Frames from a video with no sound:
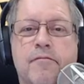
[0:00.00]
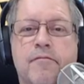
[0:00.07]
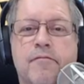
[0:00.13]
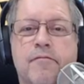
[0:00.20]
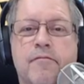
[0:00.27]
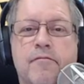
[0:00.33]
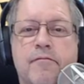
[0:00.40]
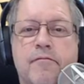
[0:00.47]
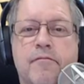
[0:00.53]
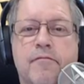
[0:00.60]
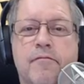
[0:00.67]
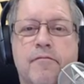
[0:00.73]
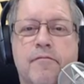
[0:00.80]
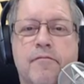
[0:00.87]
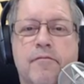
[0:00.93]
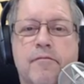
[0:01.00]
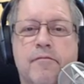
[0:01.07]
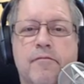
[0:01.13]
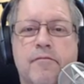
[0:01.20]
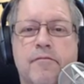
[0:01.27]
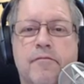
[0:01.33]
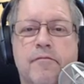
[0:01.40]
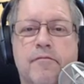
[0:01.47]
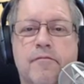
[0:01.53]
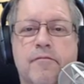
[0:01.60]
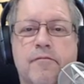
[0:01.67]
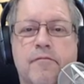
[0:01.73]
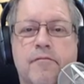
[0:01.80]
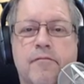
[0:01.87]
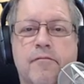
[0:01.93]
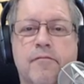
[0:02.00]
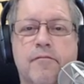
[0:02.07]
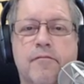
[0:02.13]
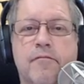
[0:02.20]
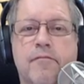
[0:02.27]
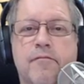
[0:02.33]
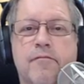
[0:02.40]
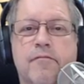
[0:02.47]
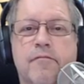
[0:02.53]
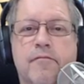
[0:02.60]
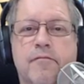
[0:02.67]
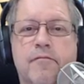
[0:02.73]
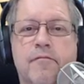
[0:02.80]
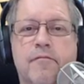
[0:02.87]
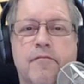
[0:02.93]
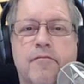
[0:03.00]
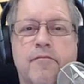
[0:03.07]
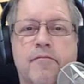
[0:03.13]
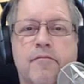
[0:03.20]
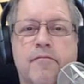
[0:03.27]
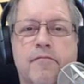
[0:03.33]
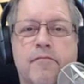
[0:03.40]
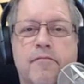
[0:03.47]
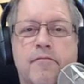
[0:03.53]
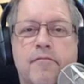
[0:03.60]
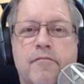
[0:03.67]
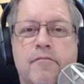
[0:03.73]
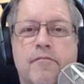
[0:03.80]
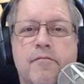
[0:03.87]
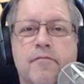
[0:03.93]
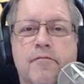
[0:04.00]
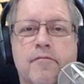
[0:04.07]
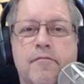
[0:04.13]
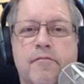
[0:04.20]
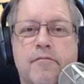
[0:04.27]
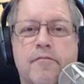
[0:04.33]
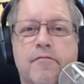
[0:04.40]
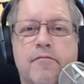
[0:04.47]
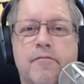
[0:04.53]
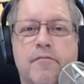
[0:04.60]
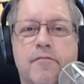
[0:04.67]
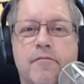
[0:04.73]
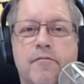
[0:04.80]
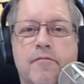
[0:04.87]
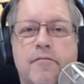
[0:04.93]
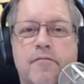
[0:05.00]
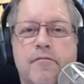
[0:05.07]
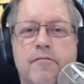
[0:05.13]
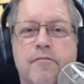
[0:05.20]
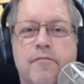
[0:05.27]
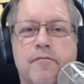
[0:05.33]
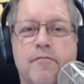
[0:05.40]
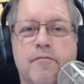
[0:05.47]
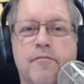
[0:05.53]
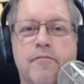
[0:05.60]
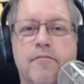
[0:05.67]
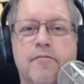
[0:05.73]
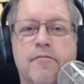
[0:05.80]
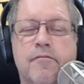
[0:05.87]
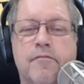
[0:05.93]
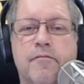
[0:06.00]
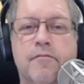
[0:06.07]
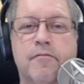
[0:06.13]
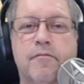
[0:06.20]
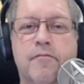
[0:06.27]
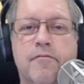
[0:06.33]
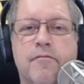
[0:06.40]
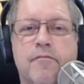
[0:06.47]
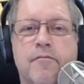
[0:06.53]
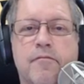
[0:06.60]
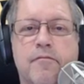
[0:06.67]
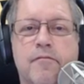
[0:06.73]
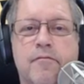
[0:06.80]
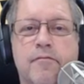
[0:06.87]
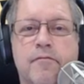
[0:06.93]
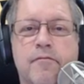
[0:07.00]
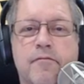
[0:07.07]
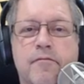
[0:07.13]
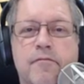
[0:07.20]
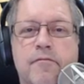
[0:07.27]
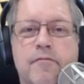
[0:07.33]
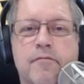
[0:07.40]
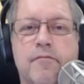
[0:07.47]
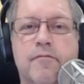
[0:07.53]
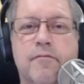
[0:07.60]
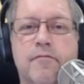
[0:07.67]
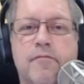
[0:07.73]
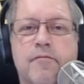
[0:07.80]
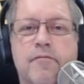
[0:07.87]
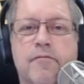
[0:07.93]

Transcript: (not speaking)